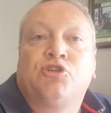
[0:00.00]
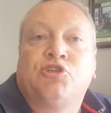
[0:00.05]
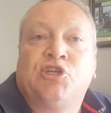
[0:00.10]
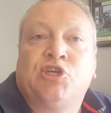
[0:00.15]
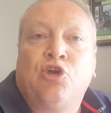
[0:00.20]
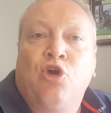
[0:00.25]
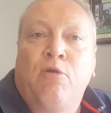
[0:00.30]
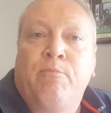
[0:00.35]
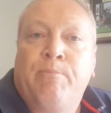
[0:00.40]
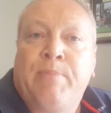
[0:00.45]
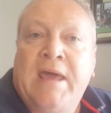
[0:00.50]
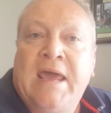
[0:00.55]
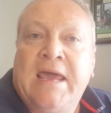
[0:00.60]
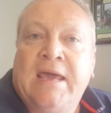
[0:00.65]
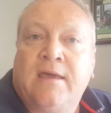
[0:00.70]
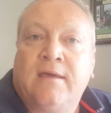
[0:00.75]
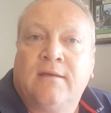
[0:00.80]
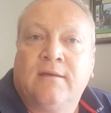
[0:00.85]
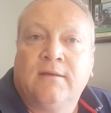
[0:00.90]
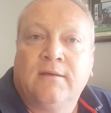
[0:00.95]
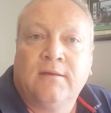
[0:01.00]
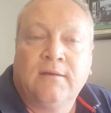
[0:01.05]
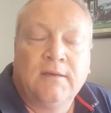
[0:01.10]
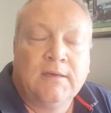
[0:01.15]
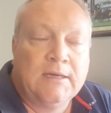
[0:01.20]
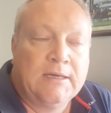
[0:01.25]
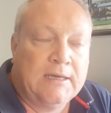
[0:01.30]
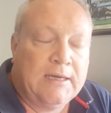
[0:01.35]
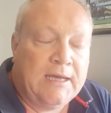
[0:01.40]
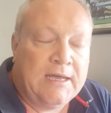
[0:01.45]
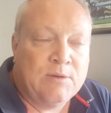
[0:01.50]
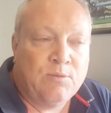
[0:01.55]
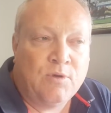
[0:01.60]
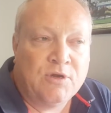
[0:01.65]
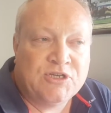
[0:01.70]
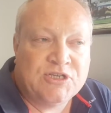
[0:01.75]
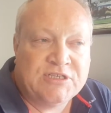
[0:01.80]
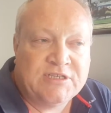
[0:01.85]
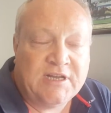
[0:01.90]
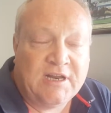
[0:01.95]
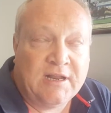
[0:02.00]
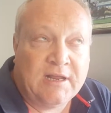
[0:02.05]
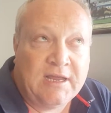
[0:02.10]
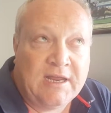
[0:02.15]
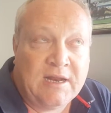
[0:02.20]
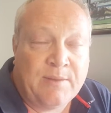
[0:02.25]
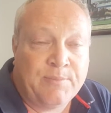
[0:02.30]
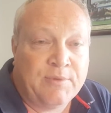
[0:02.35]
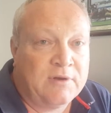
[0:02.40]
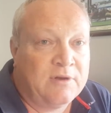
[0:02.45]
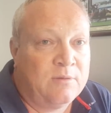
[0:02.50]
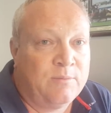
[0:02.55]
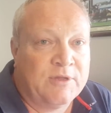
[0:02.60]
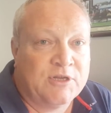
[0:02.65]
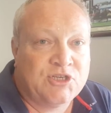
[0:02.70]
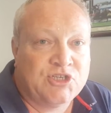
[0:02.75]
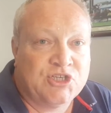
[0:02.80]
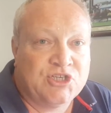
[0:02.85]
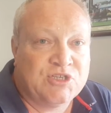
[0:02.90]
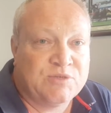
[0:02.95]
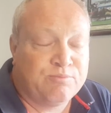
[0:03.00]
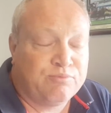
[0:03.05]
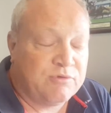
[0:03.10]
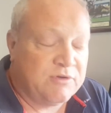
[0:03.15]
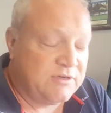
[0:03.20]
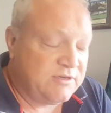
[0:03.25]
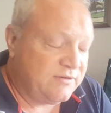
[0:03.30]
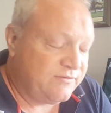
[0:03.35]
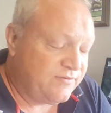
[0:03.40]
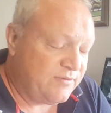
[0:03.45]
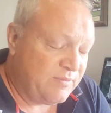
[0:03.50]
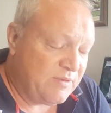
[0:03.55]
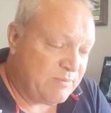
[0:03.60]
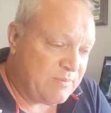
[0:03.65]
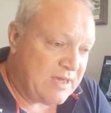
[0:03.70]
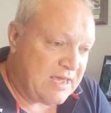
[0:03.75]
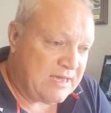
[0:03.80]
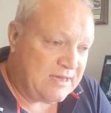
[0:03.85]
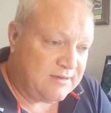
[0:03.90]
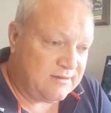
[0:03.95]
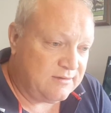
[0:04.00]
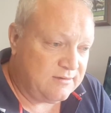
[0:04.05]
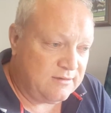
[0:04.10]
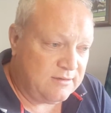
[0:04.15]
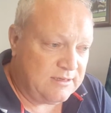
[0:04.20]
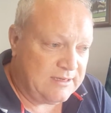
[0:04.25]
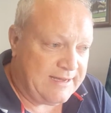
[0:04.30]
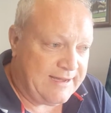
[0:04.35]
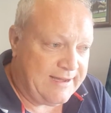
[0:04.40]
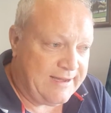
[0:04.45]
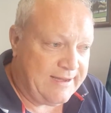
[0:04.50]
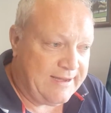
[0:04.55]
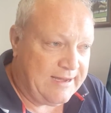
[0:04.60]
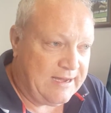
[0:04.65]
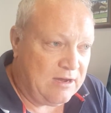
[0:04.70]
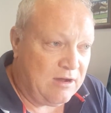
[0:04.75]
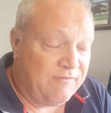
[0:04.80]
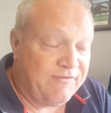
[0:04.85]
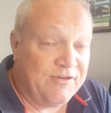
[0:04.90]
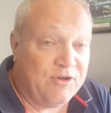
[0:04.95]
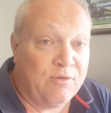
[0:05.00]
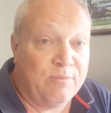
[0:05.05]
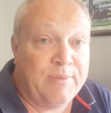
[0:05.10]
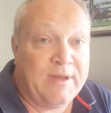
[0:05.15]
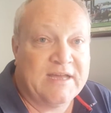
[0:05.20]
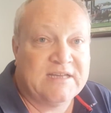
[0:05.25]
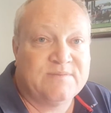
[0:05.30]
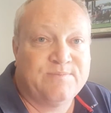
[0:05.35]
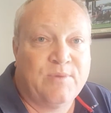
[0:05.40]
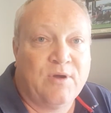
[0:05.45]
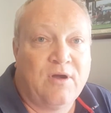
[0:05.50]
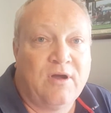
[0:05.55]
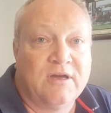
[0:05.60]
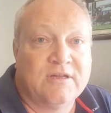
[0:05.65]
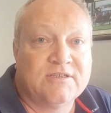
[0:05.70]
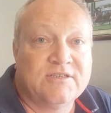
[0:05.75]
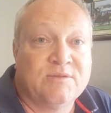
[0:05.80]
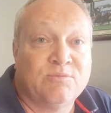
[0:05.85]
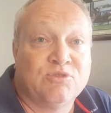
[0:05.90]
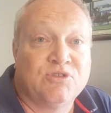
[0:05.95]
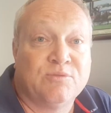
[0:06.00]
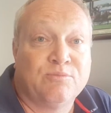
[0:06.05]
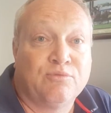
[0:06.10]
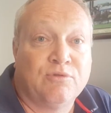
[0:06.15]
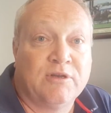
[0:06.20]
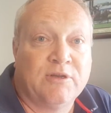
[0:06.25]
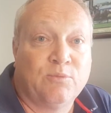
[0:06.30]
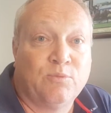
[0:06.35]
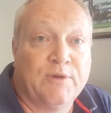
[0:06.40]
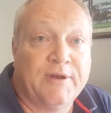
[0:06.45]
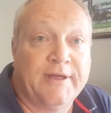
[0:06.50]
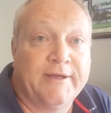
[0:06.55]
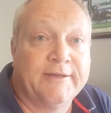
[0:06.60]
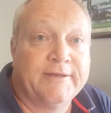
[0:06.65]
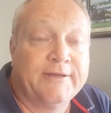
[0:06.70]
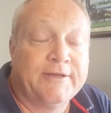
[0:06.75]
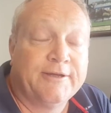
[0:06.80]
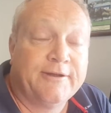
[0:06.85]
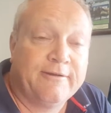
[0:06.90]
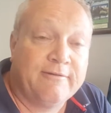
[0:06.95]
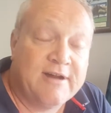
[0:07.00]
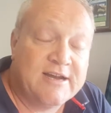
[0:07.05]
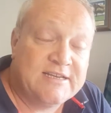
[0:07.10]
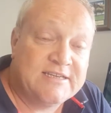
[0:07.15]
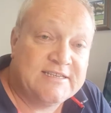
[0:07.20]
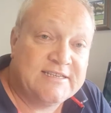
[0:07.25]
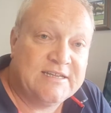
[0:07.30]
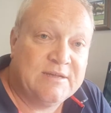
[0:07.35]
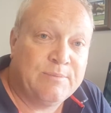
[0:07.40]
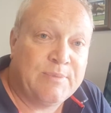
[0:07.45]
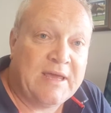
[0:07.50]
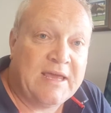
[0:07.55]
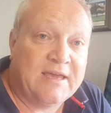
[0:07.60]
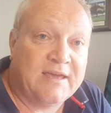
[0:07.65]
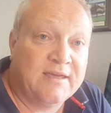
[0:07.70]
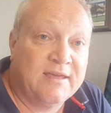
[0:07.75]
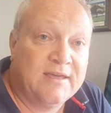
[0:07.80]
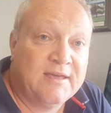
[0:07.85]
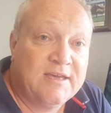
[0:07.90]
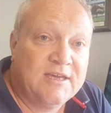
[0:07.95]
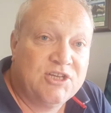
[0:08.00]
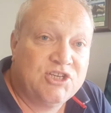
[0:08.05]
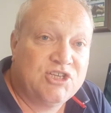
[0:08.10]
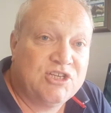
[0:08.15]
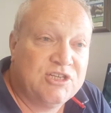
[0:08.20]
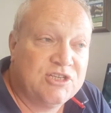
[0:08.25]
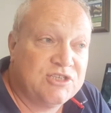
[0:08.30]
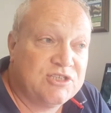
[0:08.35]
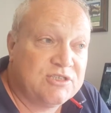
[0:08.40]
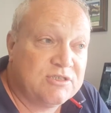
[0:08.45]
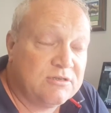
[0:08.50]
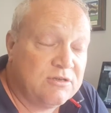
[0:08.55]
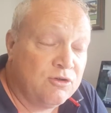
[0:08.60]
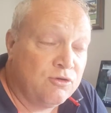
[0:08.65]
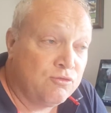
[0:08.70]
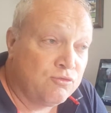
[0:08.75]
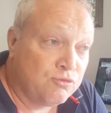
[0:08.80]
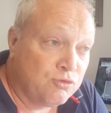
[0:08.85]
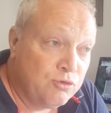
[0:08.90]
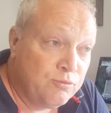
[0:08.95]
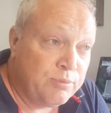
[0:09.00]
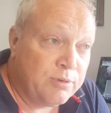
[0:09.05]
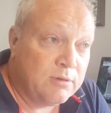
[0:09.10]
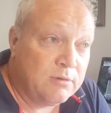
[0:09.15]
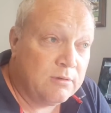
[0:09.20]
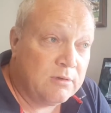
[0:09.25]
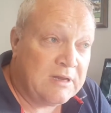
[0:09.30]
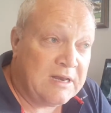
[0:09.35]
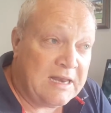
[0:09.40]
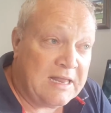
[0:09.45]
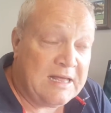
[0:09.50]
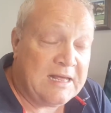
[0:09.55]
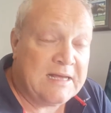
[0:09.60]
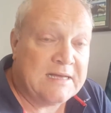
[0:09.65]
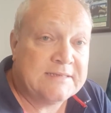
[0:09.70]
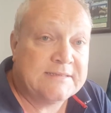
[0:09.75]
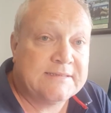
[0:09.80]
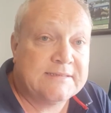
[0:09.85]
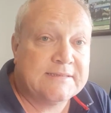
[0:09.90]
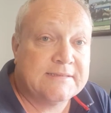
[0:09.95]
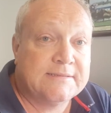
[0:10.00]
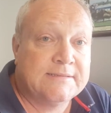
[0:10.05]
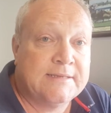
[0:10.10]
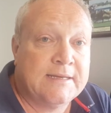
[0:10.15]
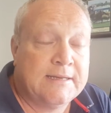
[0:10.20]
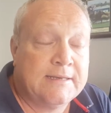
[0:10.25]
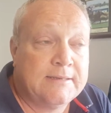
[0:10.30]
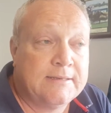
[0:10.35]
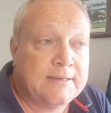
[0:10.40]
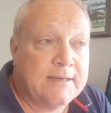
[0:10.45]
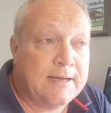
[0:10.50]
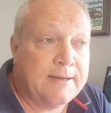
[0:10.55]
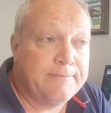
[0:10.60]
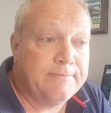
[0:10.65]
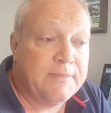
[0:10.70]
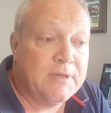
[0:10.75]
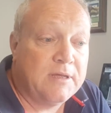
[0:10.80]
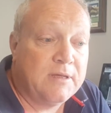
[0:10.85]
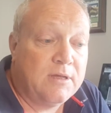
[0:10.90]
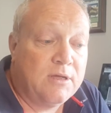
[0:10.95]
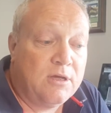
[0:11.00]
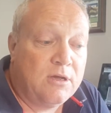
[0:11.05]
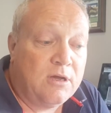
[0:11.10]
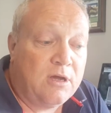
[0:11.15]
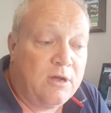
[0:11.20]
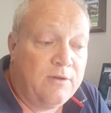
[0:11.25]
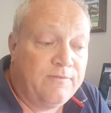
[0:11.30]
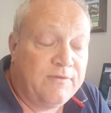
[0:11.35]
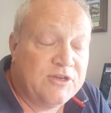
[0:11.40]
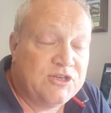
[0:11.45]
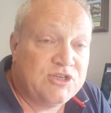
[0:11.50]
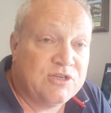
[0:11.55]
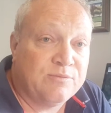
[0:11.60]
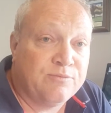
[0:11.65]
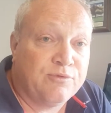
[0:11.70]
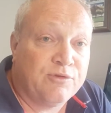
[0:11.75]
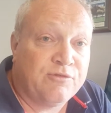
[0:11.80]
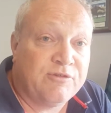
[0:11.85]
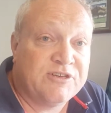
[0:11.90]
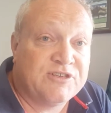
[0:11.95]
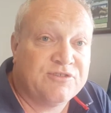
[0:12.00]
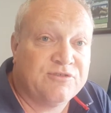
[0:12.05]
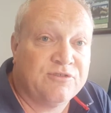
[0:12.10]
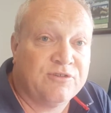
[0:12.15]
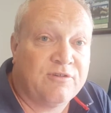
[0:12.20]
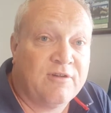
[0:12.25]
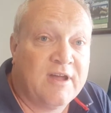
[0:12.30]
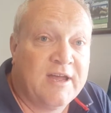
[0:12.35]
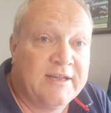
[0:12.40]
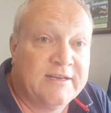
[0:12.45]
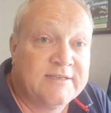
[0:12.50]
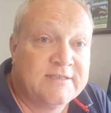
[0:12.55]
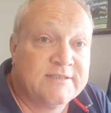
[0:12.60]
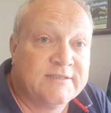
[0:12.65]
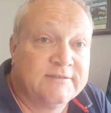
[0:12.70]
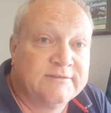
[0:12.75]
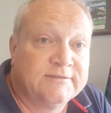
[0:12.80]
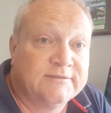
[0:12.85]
She got back, and while she set her head up a little bit, she sprinted from the back off an on-pace bias and was a brilliant winner. Great to see her back. She is group class, and hopefully she can progress through the grades.